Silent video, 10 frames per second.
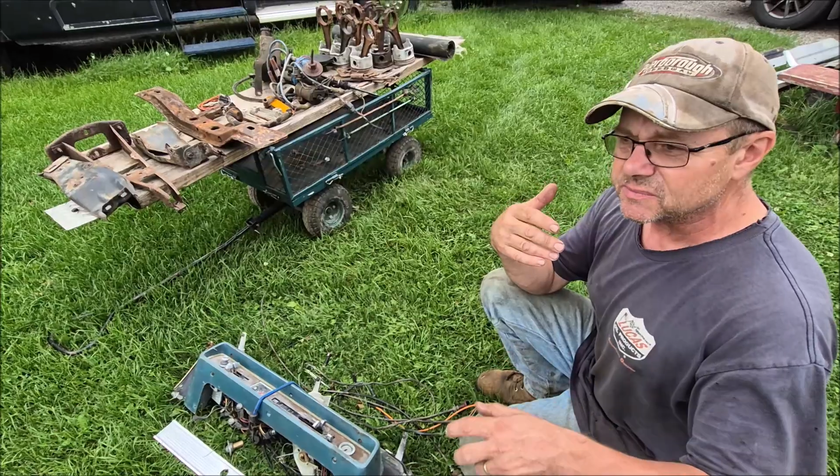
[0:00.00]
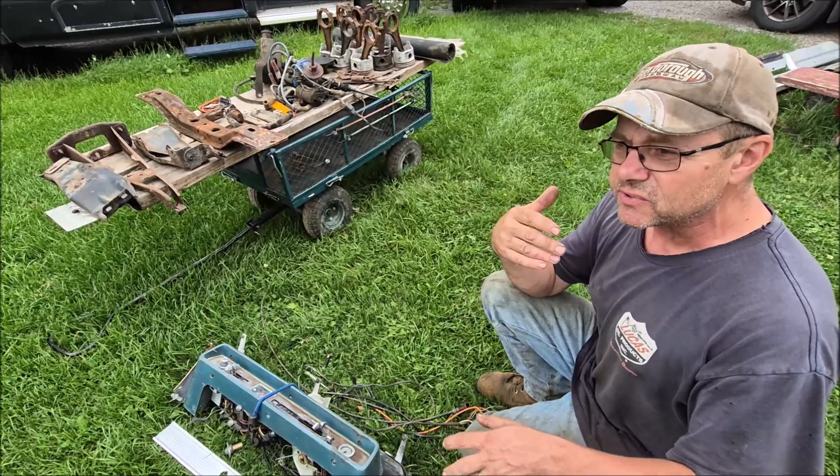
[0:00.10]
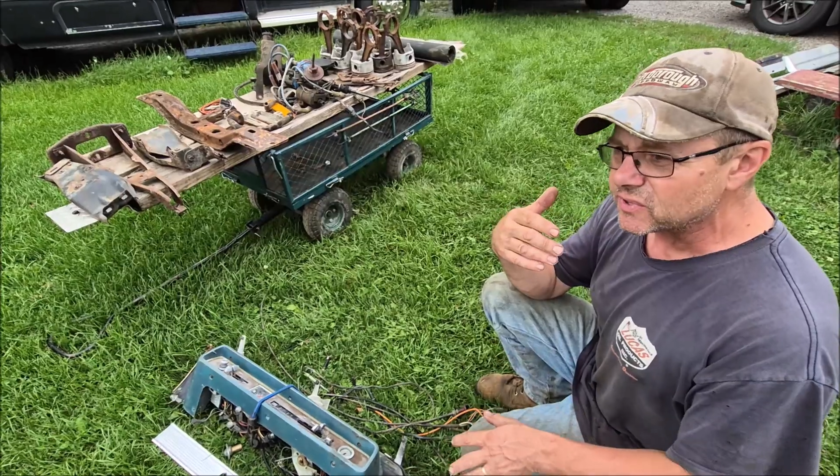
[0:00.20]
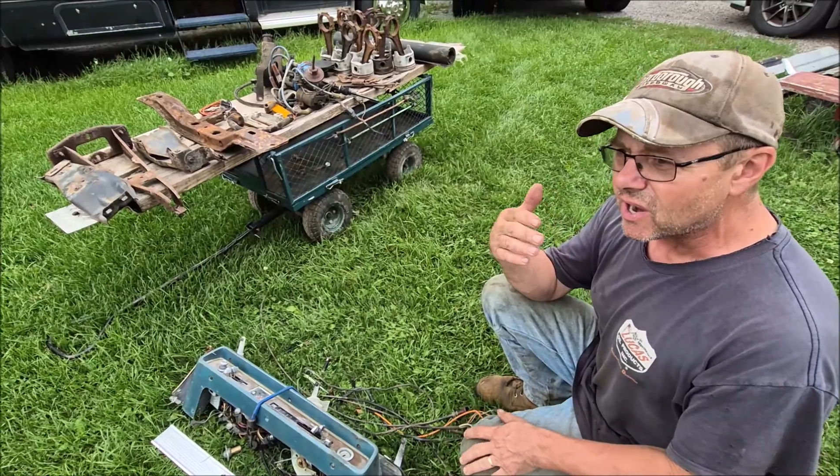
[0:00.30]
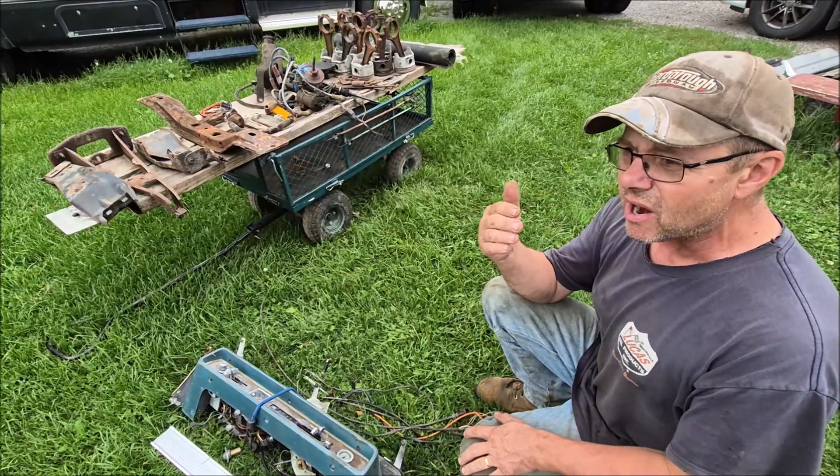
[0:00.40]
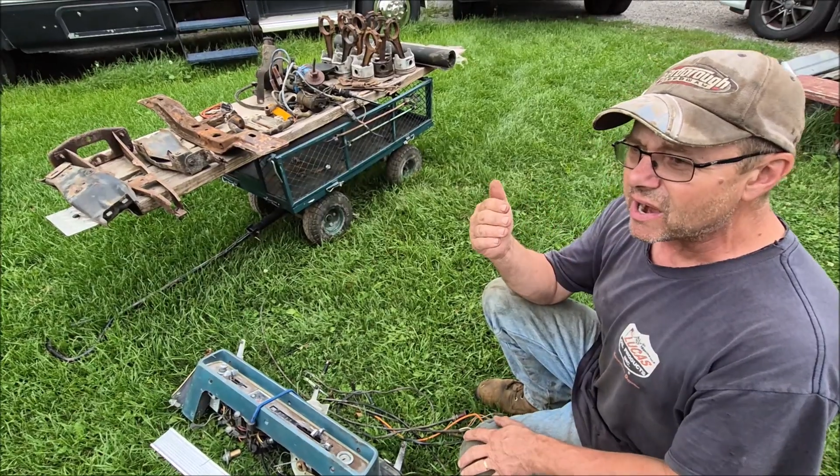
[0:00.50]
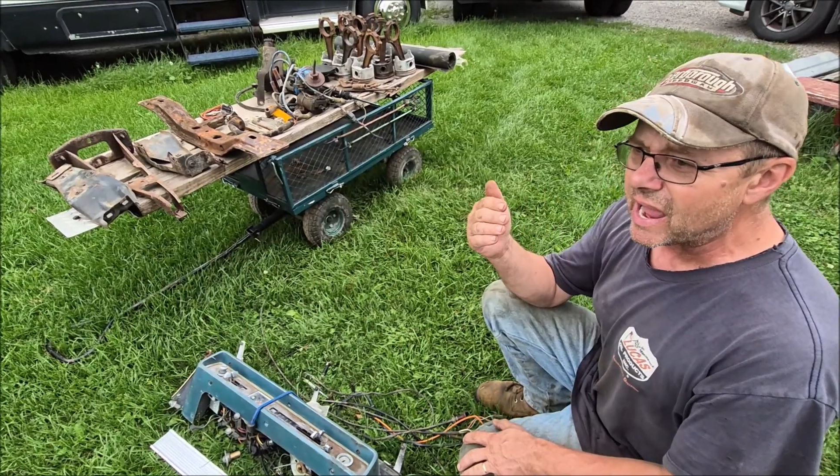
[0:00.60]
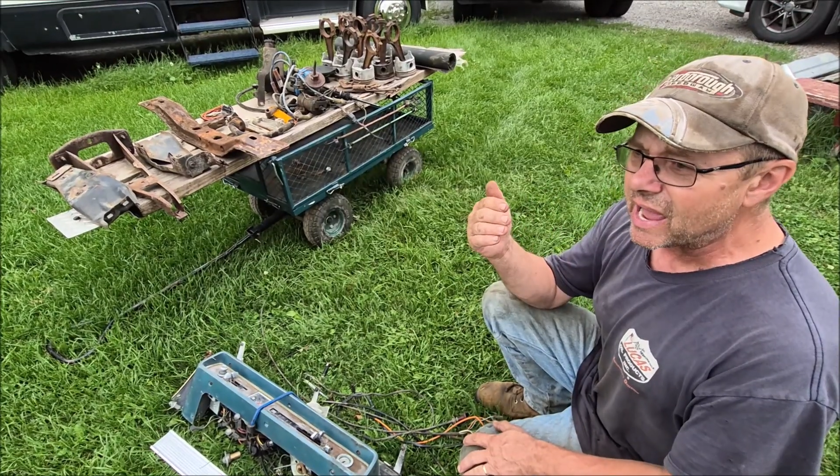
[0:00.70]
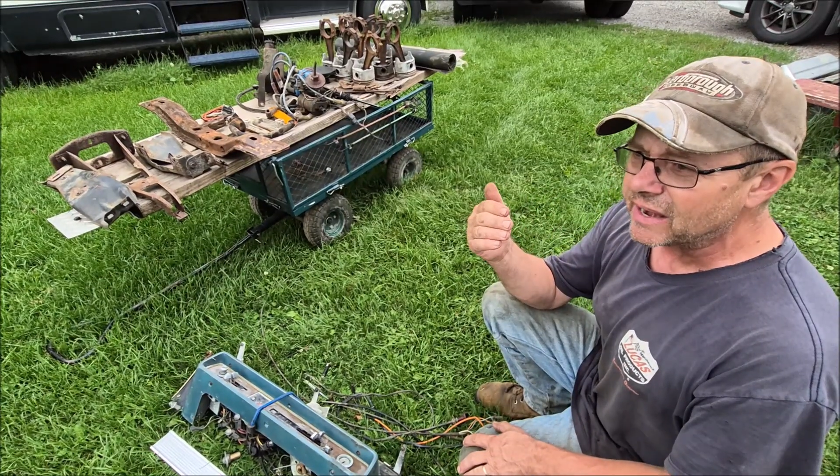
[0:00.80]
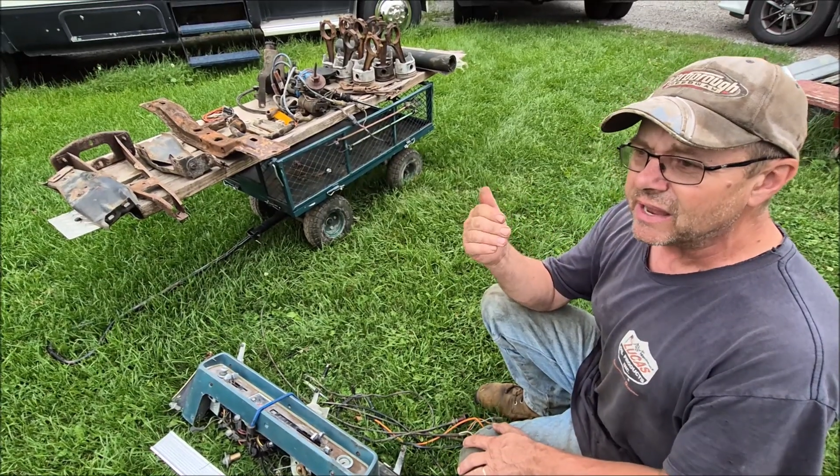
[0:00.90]
So the car
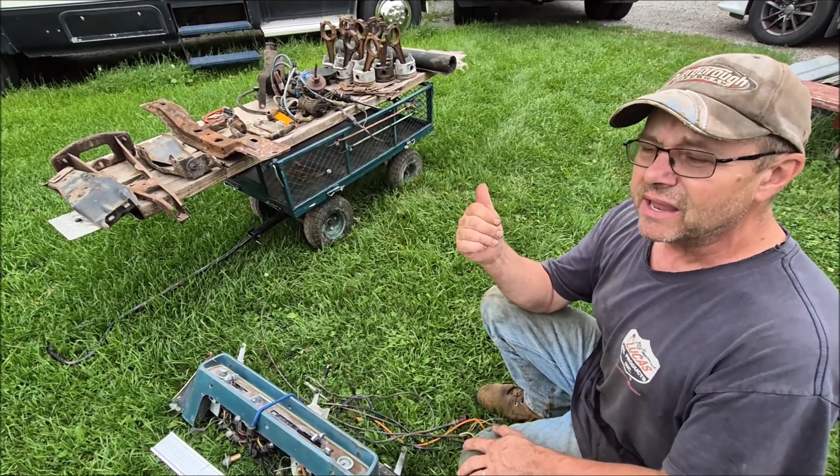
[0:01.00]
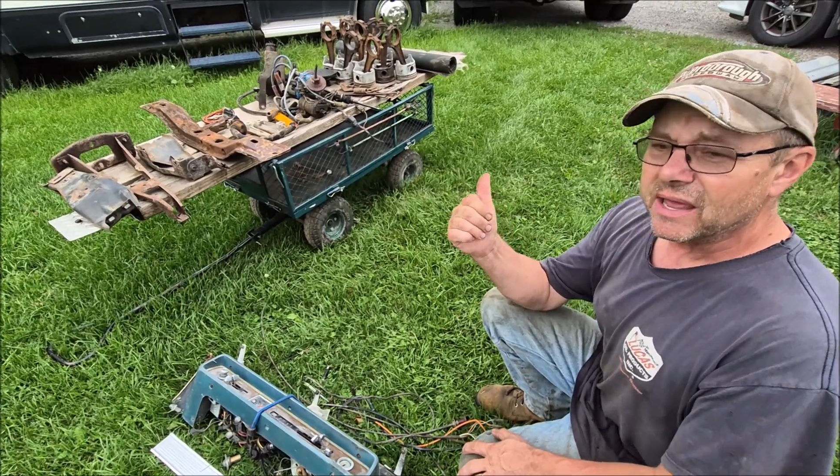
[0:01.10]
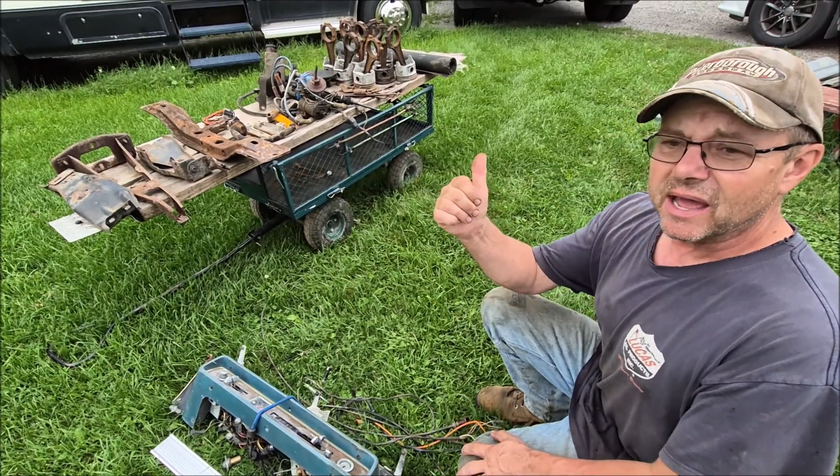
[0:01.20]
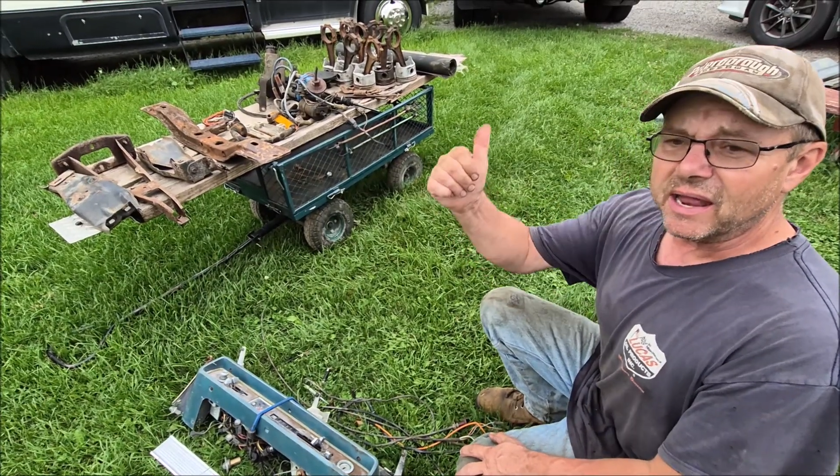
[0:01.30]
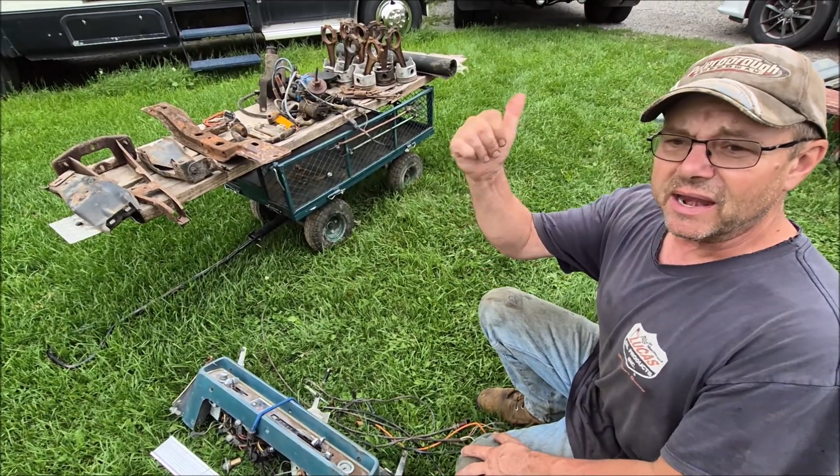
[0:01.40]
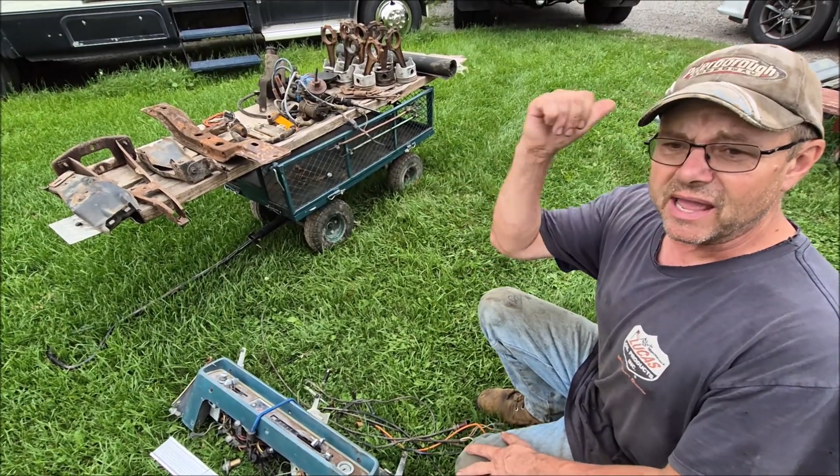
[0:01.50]
had an